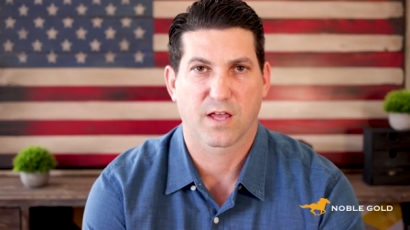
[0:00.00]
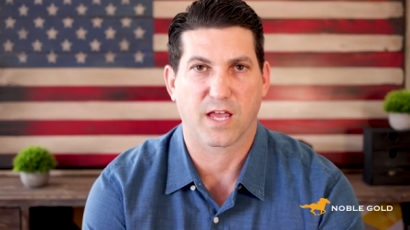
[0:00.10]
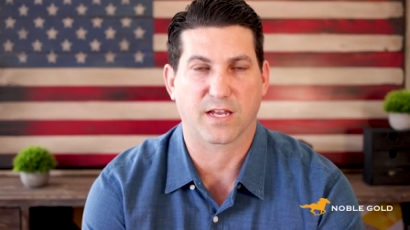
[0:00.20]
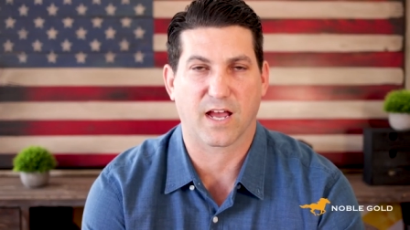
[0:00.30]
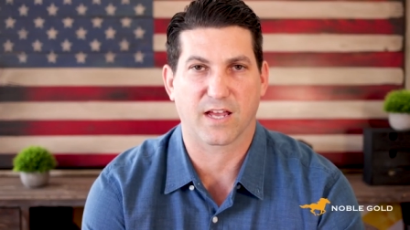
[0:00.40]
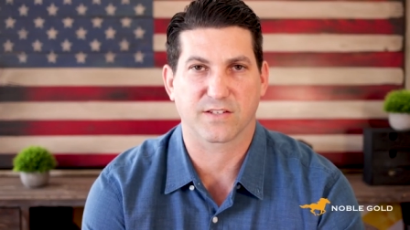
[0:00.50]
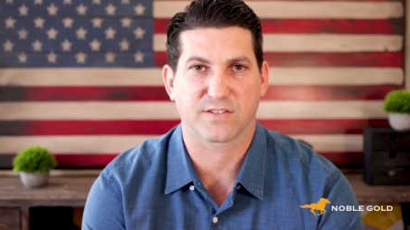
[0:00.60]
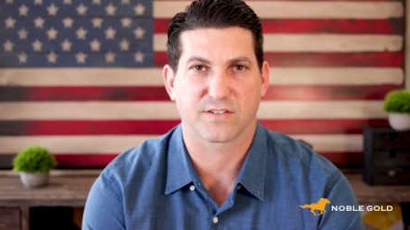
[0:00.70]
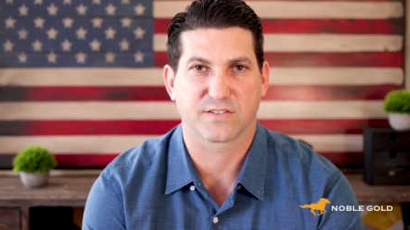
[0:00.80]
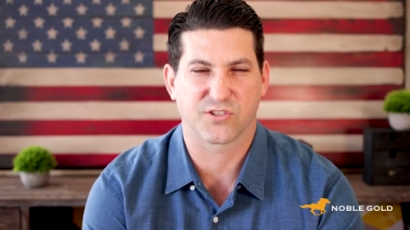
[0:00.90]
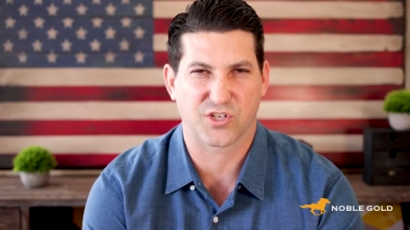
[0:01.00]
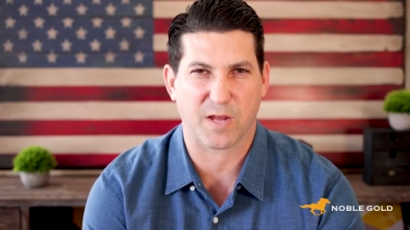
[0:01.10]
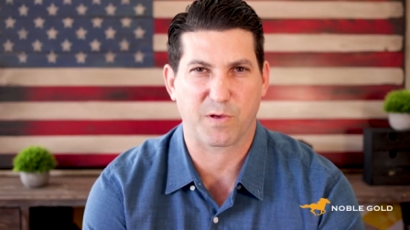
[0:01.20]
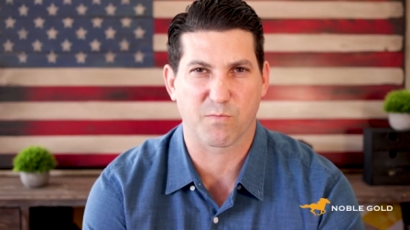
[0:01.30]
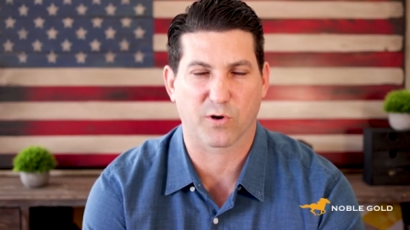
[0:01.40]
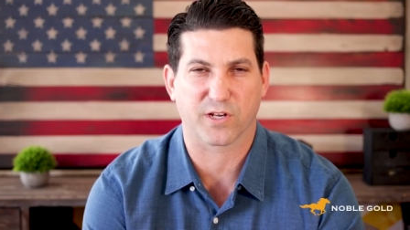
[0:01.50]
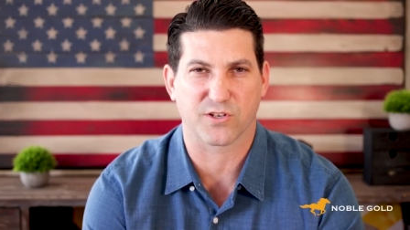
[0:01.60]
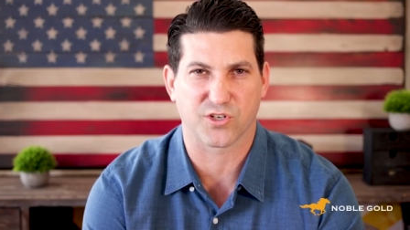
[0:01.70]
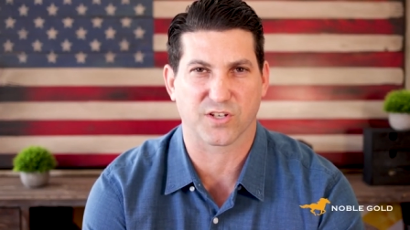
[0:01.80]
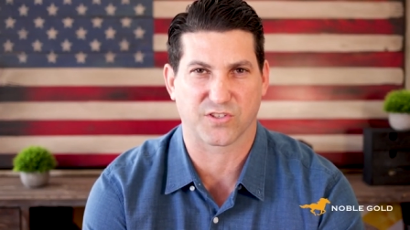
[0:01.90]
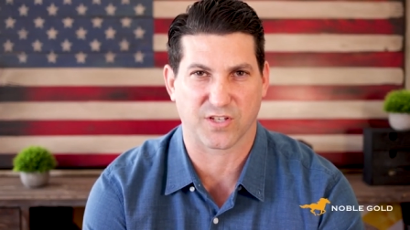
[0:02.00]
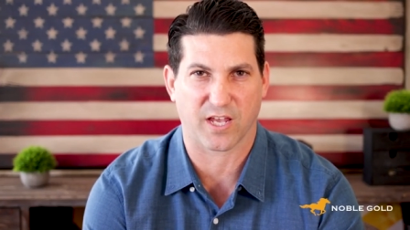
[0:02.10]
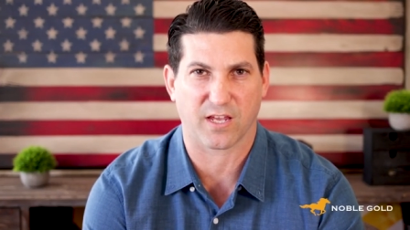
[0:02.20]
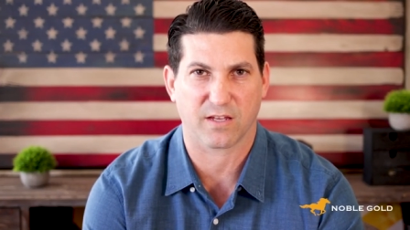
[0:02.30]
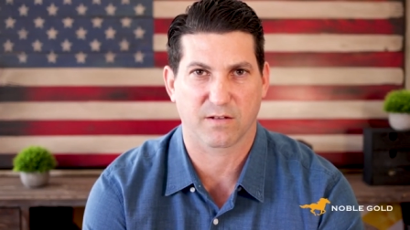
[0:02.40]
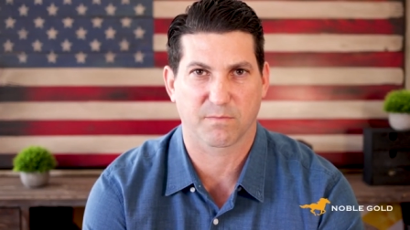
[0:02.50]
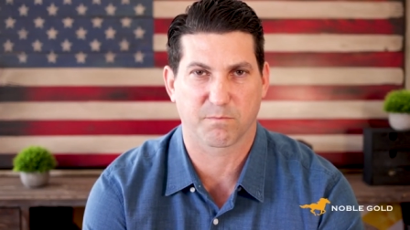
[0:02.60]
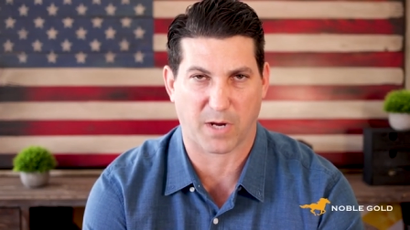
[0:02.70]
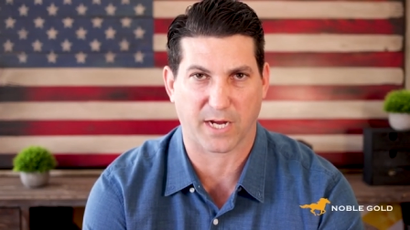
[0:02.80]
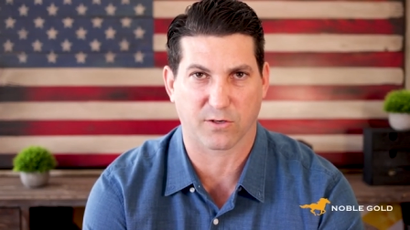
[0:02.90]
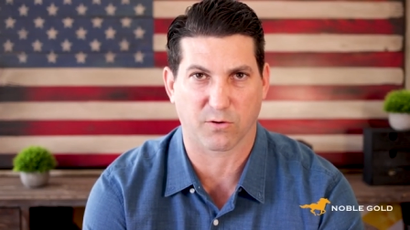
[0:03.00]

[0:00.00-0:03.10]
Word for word: Hey guys, did JP Morgan just say buy